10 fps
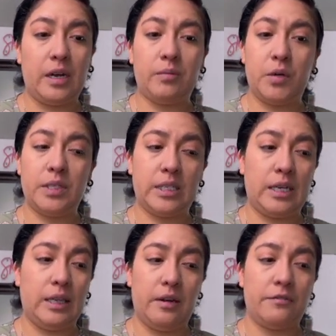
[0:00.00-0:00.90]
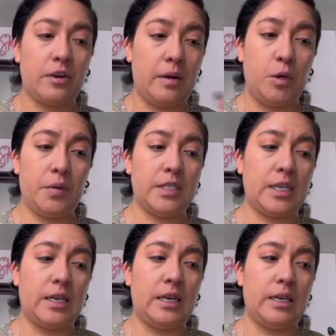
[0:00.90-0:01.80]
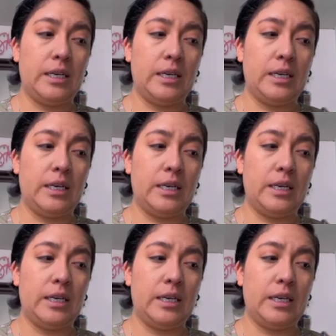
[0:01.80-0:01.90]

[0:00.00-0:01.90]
I'm always gonna love her. I'm always gonna